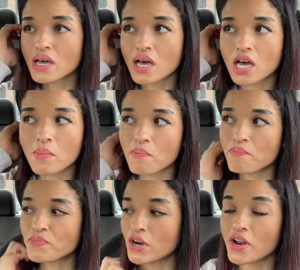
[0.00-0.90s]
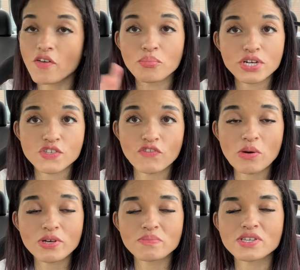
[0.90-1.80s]
Um, I don't have Bree's phone
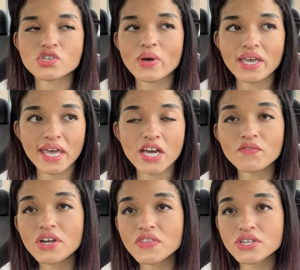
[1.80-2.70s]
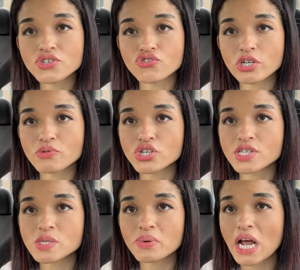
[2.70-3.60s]
with me, so I can't read the
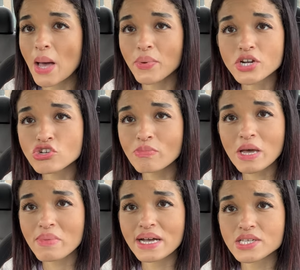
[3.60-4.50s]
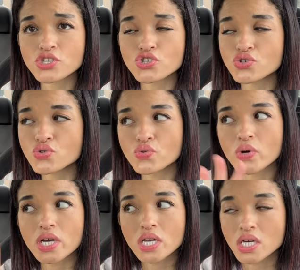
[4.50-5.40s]
descriptions, but I'm gonna do my best to
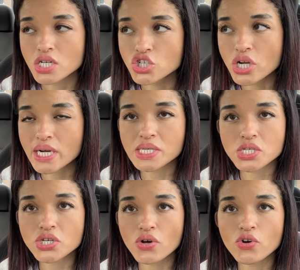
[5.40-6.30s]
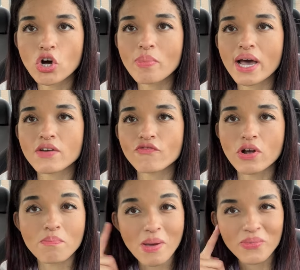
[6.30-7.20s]
just, you know, go by
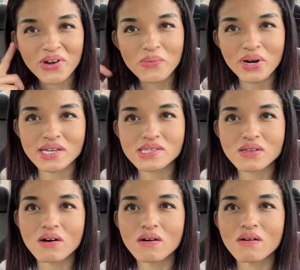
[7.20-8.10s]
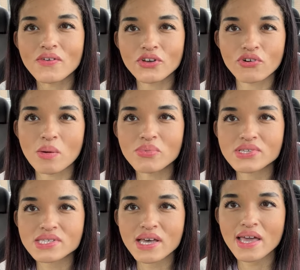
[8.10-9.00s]
from memory what I saw on the Crumbl
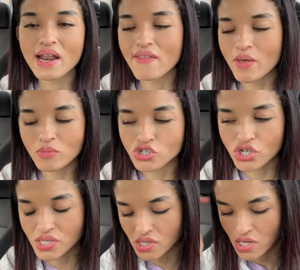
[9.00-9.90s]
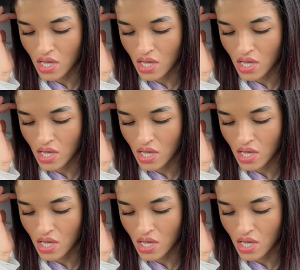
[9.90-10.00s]
site, and then we'll just